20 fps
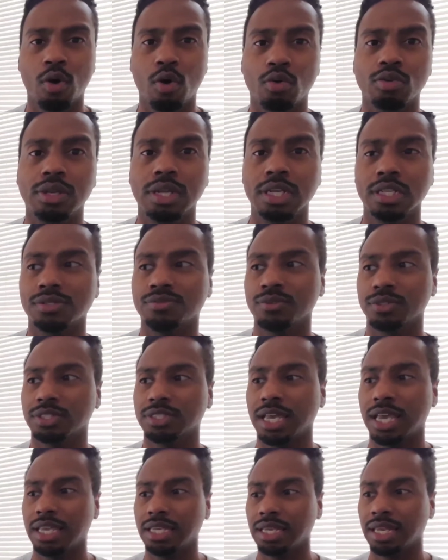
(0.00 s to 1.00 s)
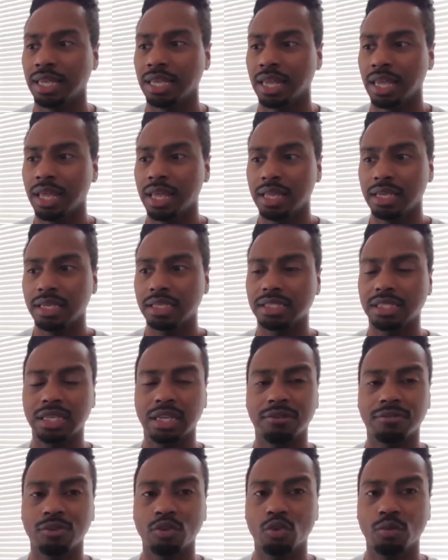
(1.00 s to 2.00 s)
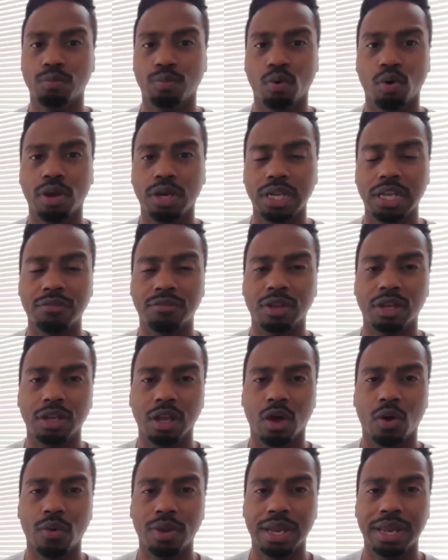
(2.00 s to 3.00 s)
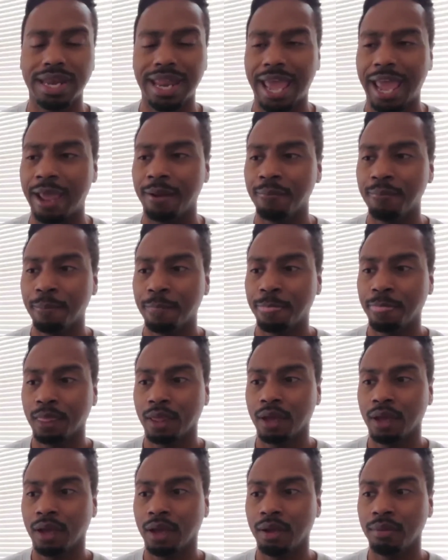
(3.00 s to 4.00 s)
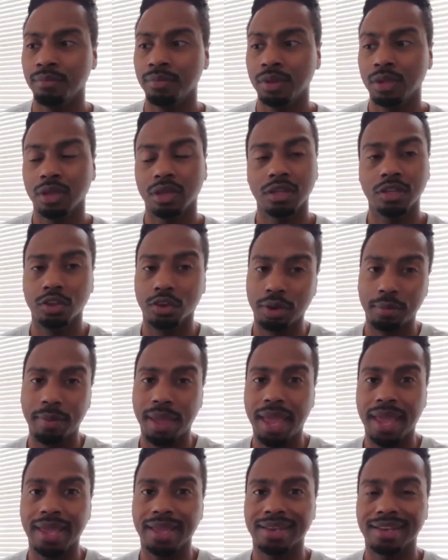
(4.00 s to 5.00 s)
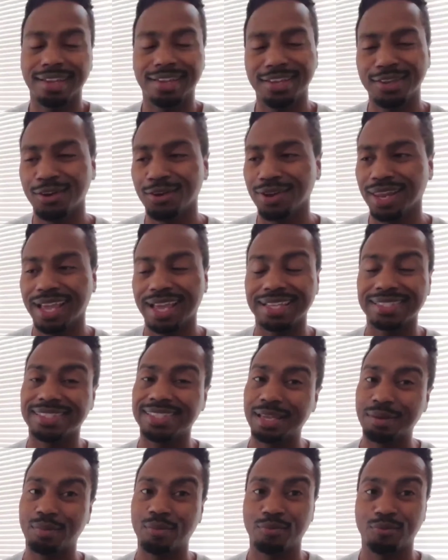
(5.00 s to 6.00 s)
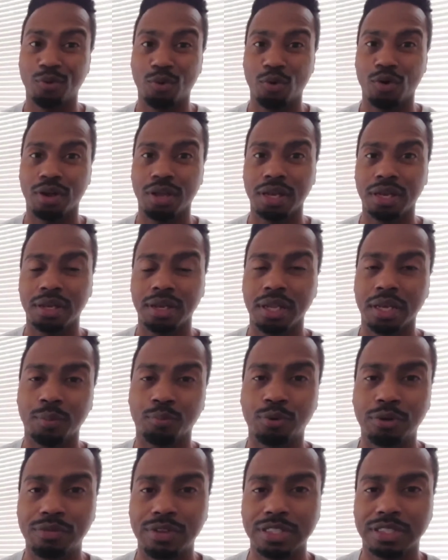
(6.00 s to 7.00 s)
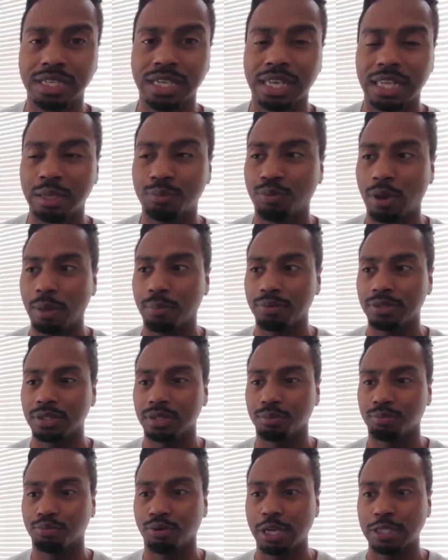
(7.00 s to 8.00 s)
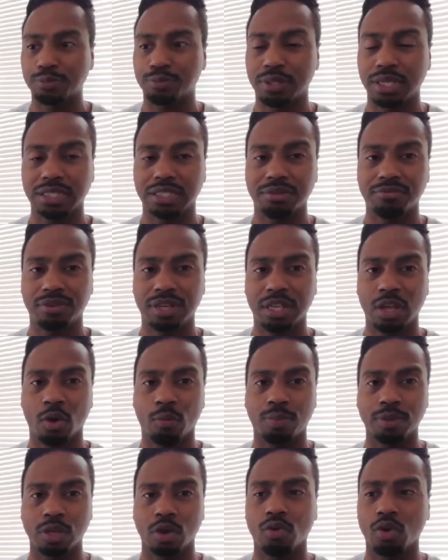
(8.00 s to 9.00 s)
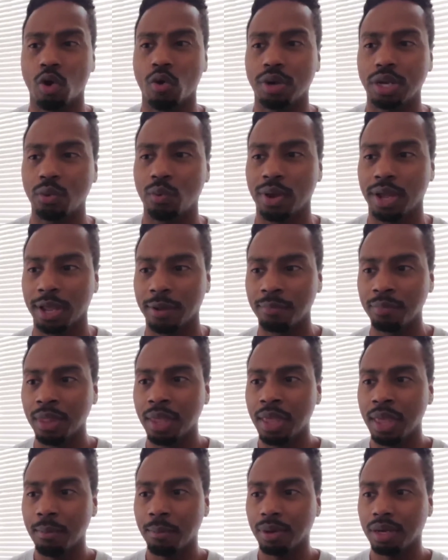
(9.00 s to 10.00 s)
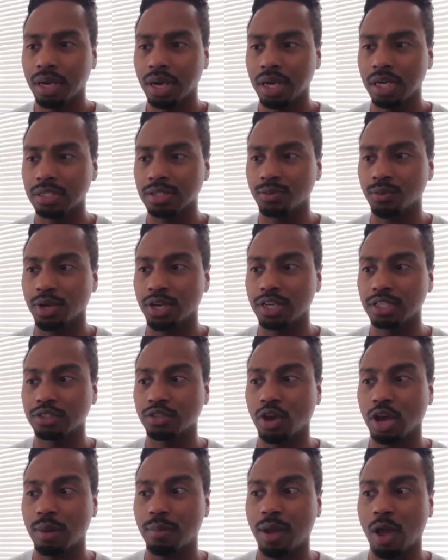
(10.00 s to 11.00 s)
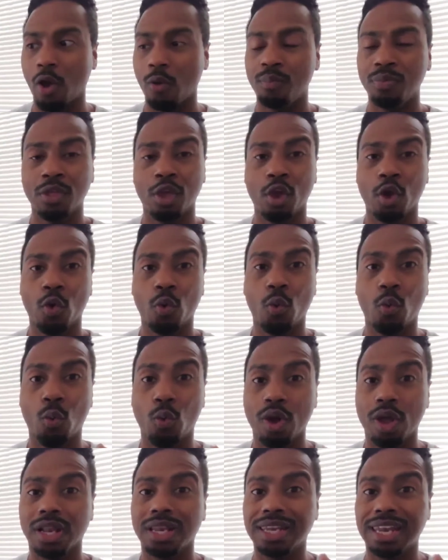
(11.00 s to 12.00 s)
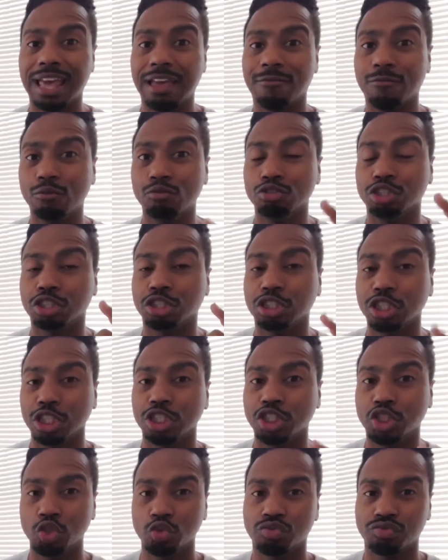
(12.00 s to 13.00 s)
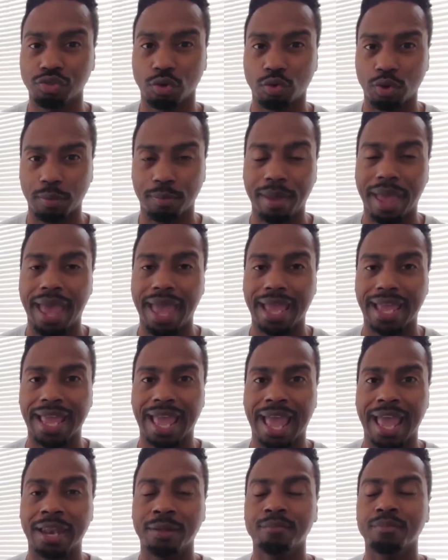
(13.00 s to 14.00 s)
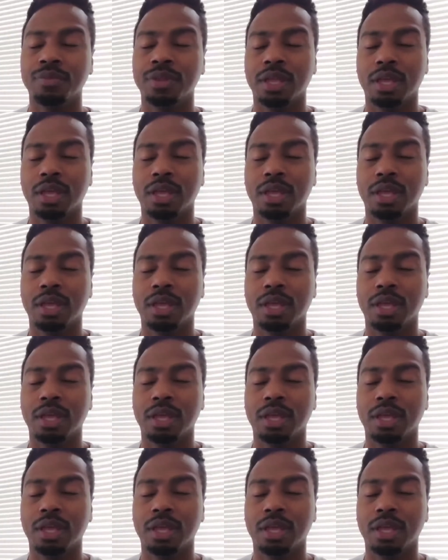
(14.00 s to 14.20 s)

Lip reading: holdings for Chainlink. Listen, if you bought even lower than that, you're the man. Like I said before in the previous Chainlink price prediction video. But don't go anywhere, because we're going to talk about what level should you throw the bag at